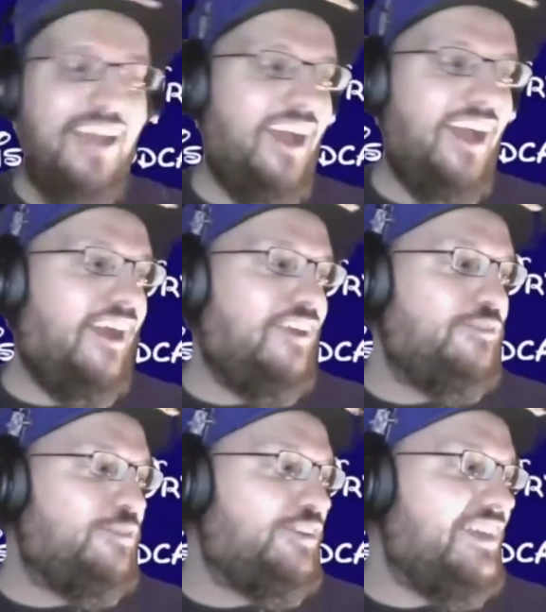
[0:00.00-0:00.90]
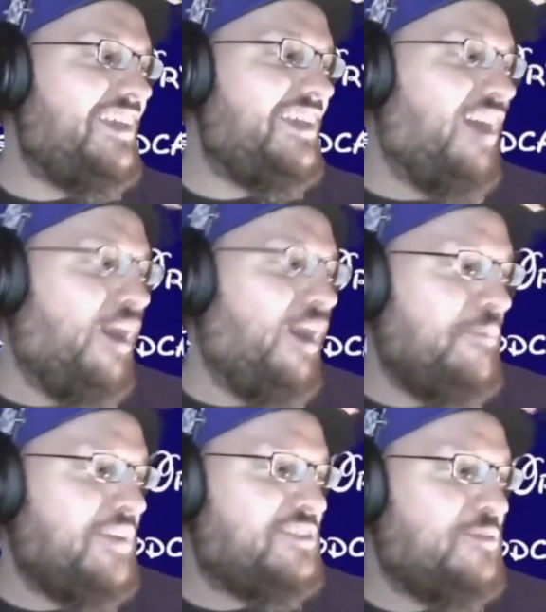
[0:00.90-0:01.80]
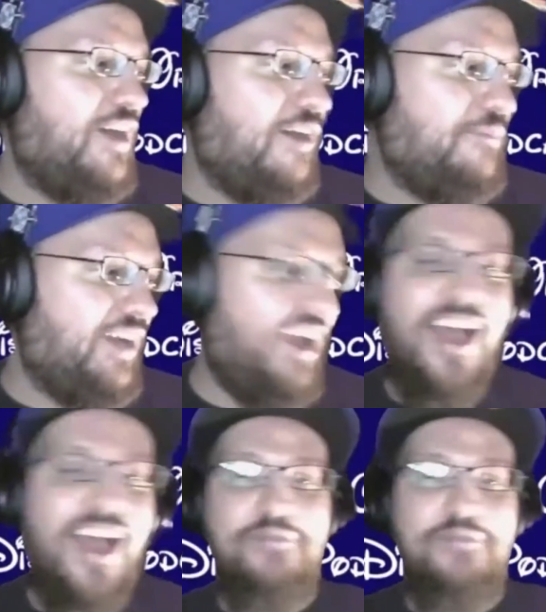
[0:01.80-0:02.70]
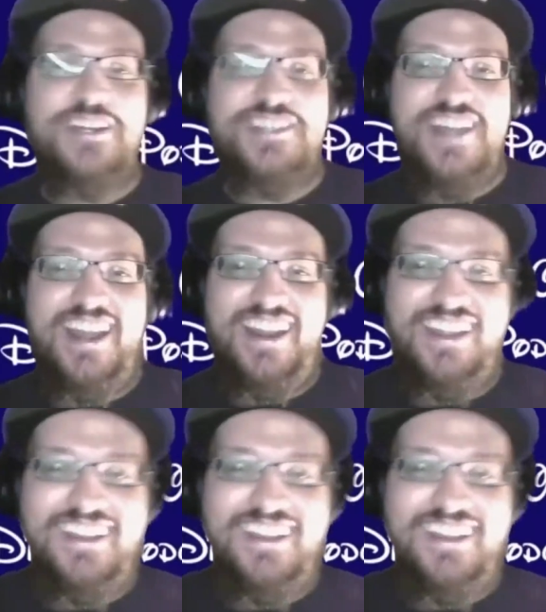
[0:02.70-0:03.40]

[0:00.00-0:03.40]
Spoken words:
I don't really take compliments well, but I appreciate it.